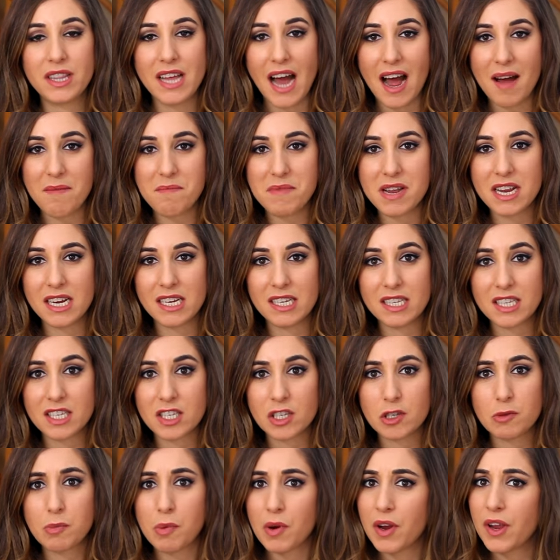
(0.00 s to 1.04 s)
that means
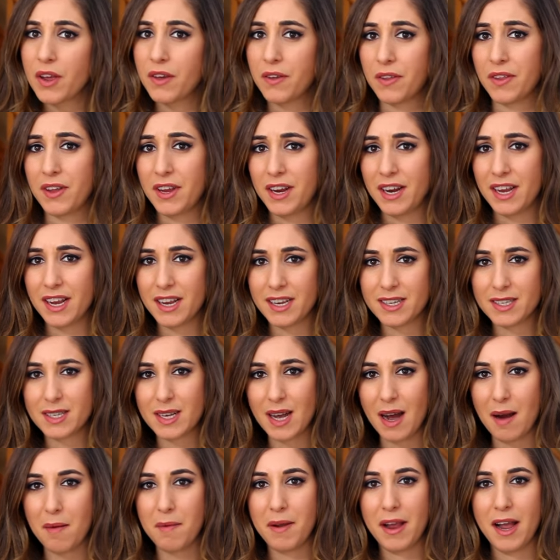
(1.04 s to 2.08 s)
spring cleaning is
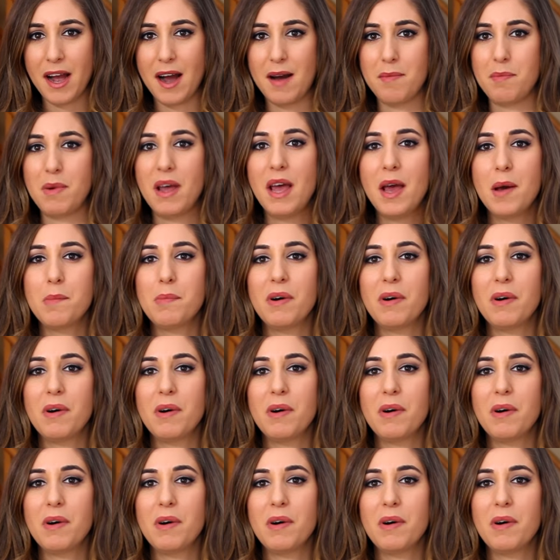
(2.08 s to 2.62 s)
coming up.